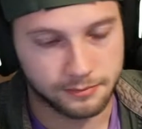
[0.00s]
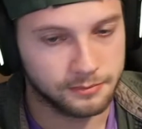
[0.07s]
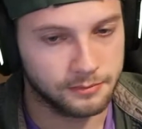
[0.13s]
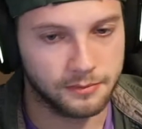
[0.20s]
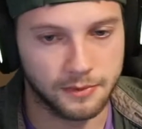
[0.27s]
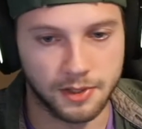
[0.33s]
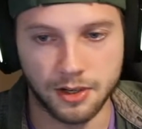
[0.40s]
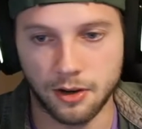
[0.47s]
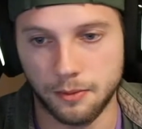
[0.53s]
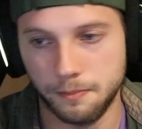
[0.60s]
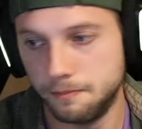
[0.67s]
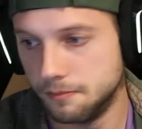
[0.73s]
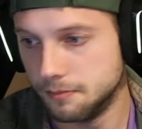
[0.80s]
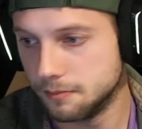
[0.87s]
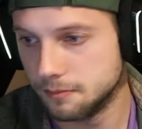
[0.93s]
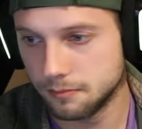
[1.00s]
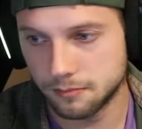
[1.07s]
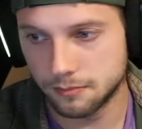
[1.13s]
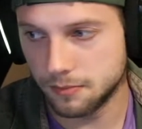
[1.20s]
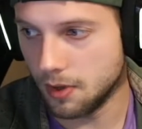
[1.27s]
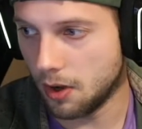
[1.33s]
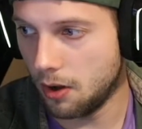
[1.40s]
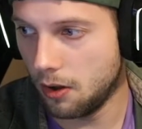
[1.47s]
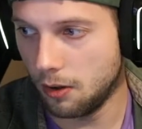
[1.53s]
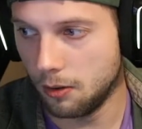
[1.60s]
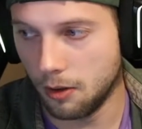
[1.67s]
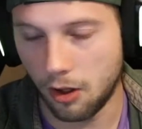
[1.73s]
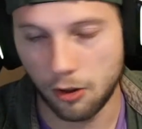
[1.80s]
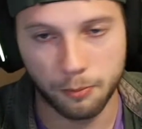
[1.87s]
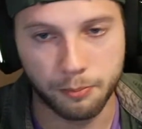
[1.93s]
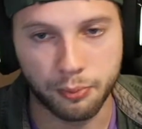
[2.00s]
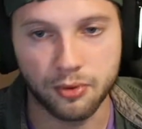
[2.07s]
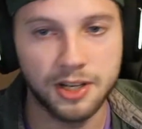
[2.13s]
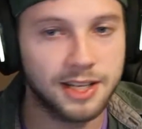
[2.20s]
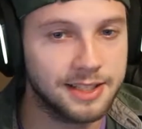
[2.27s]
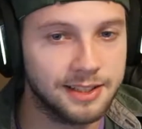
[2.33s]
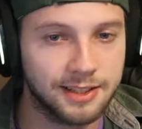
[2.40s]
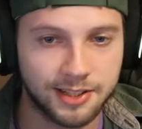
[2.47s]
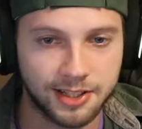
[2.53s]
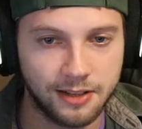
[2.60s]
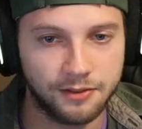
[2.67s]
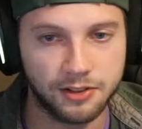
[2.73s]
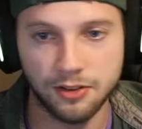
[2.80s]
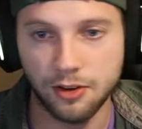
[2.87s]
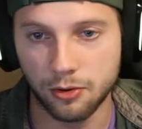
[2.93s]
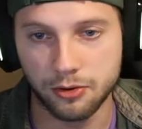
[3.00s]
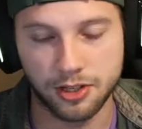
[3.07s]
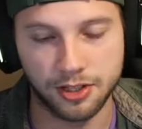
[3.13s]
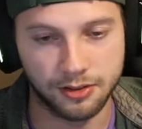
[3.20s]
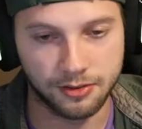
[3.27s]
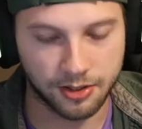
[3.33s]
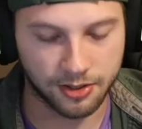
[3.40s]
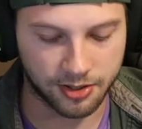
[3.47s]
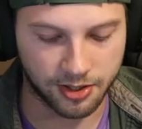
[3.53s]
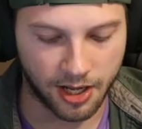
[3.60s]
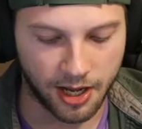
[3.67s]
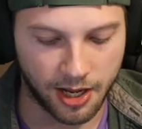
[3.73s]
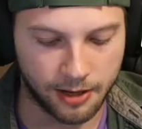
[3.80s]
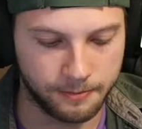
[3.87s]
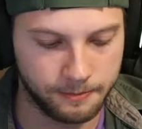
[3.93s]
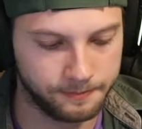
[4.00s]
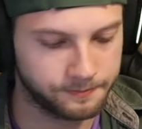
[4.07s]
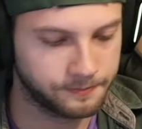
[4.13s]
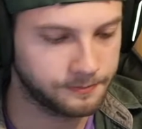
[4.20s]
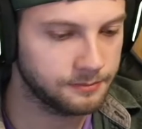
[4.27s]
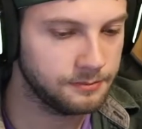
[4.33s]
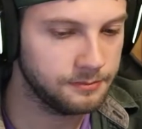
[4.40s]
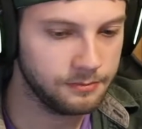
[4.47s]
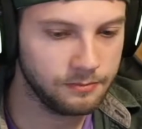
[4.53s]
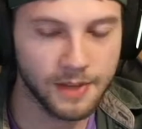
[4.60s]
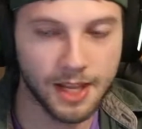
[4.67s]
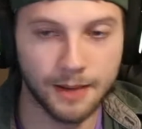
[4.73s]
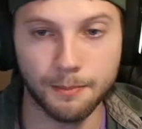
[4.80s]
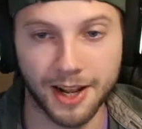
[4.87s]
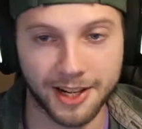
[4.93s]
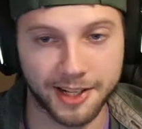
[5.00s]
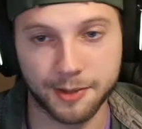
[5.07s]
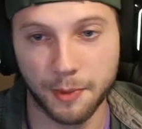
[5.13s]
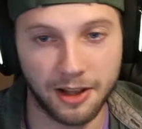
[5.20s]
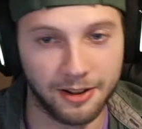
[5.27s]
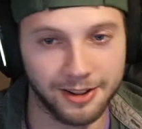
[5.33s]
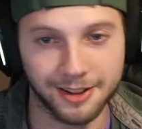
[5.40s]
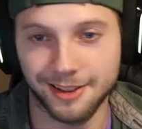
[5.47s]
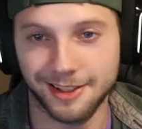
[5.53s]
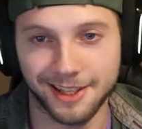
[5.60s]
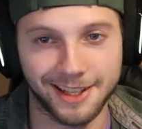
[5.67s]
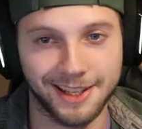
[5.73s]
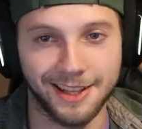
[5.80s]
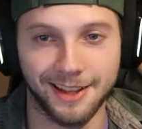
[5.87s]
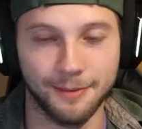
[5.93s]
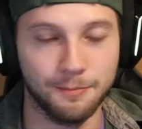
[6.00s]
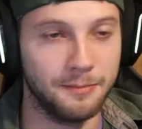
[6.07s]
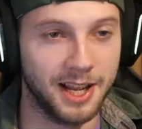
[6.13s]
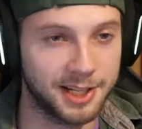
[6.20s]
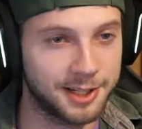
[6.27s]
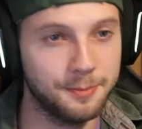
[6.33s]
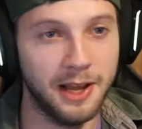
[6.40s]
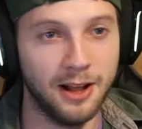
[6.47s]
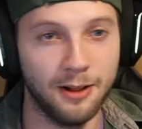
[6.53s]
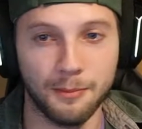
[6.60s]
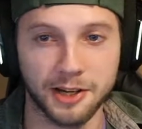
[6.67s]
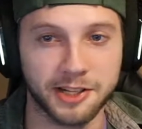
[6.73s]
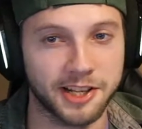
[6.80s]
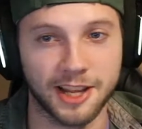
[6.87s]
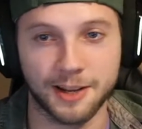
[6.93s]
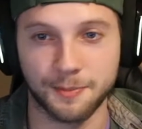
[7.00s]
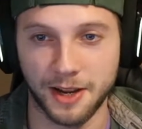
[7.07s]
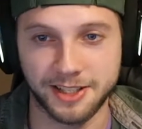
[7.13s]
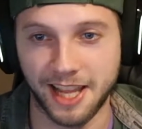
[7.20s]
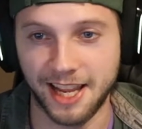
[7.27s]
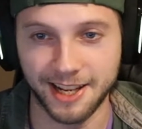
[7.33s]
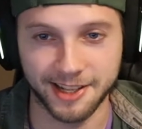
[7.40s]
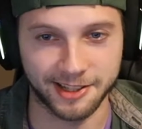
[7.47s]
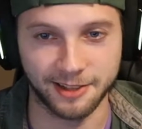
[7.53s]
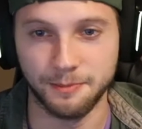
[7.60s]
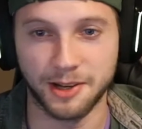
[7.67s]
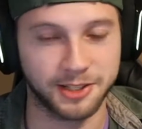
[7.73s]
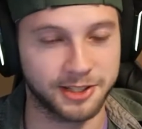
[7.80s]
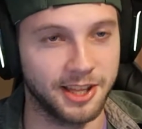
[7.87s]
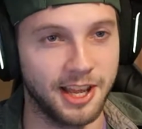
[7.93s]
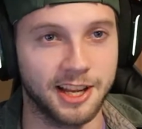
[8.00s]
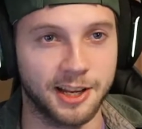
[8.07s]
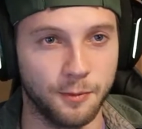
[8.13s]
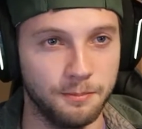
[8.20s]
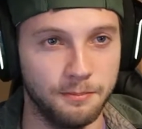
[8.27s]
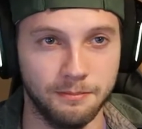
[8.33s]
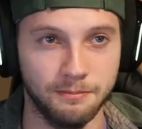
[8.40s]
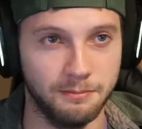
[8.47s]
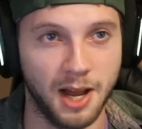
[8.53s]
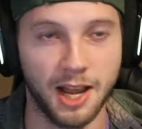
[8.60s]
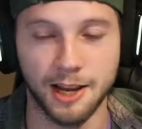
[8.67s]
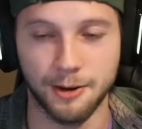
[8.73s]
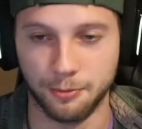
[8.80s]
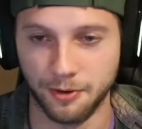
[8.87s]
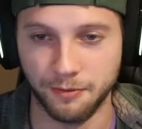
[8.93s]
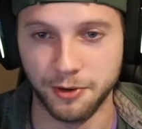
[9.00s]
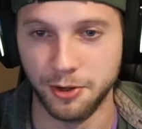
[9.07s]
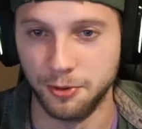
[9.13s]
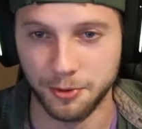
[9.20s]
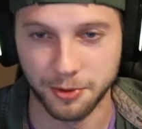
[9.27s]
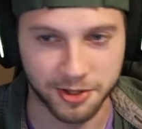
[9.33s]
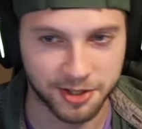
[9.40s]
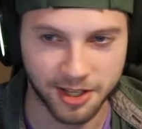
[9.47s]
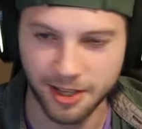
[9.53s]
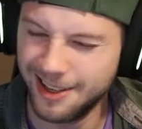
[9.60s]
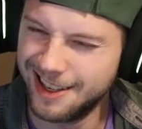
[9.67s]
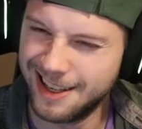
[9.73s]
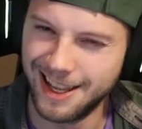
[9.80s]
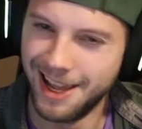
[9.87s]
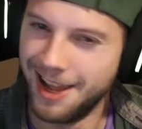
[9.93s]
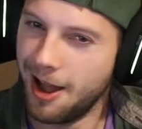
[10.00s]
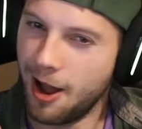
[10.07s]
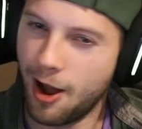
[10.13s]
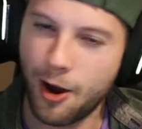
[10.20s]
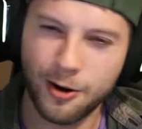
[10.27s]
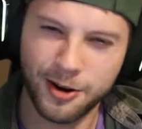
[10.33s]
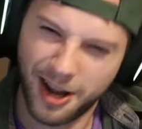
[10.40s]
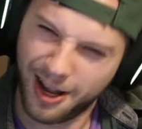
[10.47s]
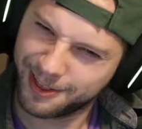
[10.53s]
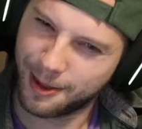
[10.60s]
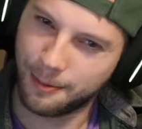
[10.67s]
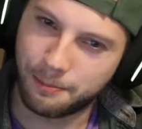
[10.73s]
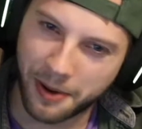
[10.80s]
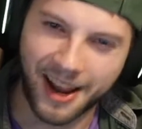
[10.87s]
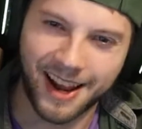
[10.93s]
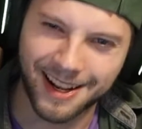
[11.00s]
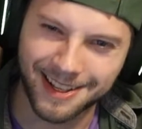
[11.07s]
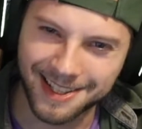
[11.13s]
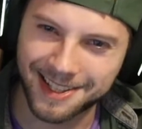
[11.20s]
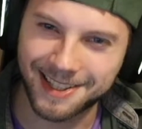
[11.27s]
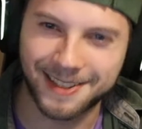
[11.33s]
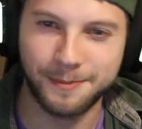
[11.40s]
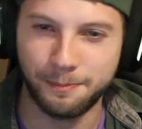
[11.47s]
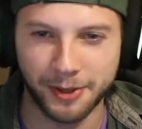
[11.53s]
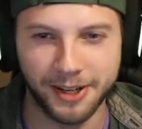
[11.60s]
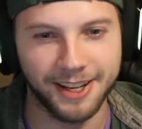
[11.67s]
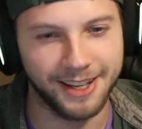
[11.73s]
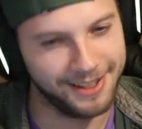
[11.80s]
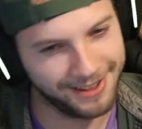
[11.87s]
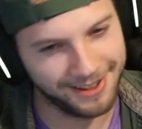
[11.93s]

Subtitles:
you know, all preconceived notions aside, my smell, much like my taste and much like my reviews, are not the best, but